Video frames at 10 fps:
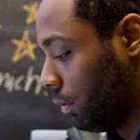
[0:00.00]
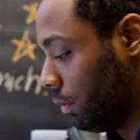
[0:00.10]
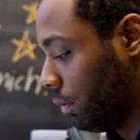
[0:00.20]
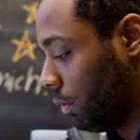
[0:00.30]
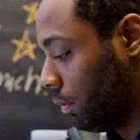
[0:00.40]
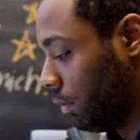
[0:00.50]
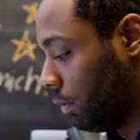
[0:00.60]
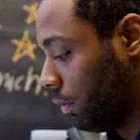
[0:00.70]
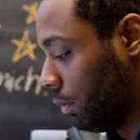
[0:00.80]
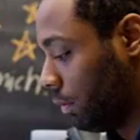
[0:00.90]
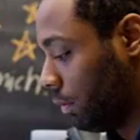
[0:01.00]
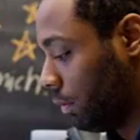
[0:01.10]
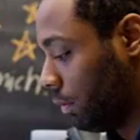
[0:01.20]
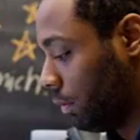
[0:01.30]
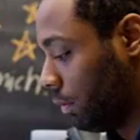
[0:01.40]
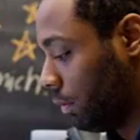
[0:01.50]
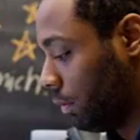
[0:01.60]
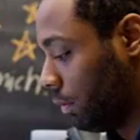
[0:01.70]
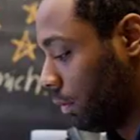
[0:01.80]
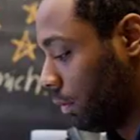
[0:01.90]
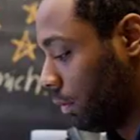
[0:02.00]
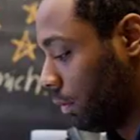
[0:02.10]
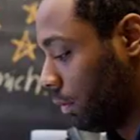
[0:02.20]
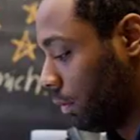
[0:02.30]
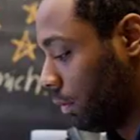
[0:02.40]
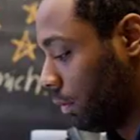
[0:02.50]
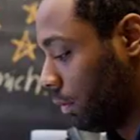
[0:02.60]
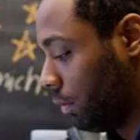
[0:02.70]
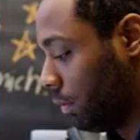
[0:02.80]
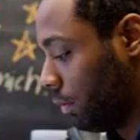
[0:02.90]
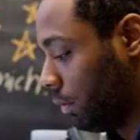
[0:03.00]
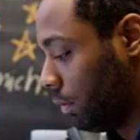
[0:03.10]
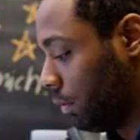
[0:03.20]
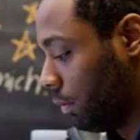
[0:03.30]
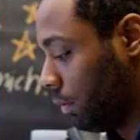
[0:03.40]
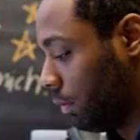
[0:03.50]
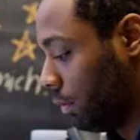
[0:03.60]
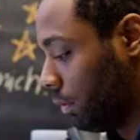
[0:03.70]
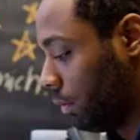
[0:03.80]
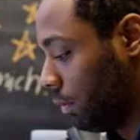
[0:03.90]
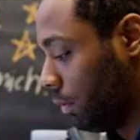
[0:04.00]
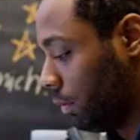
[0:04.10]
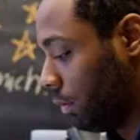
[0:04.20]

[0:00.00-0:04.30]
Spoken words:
This is a still picture; no speech is visible.